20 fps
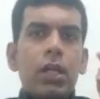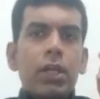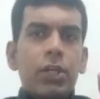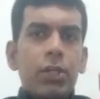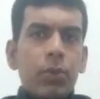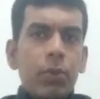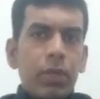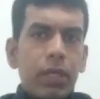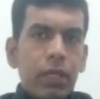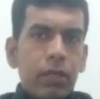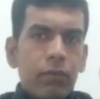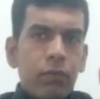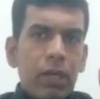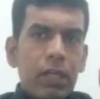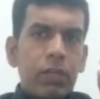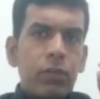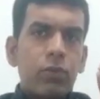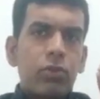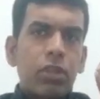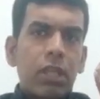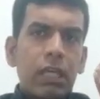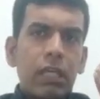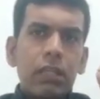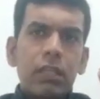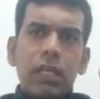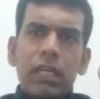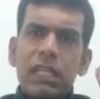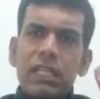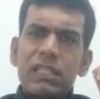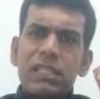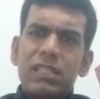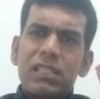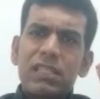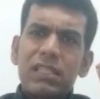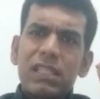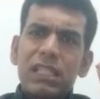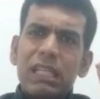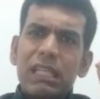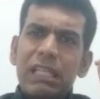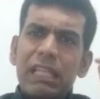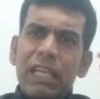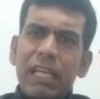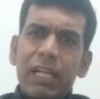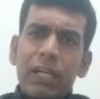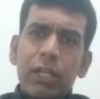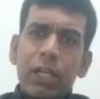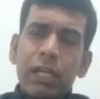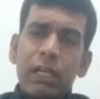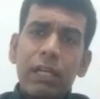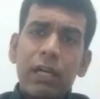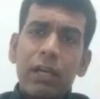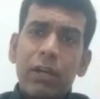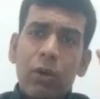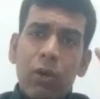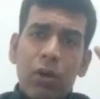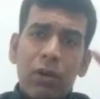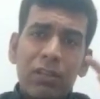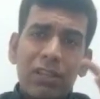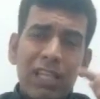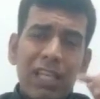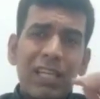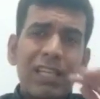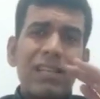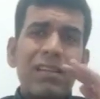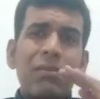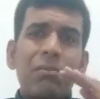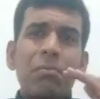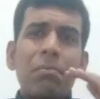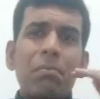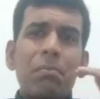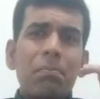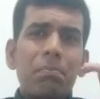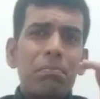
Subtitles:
During when you think they've done a wrong thing,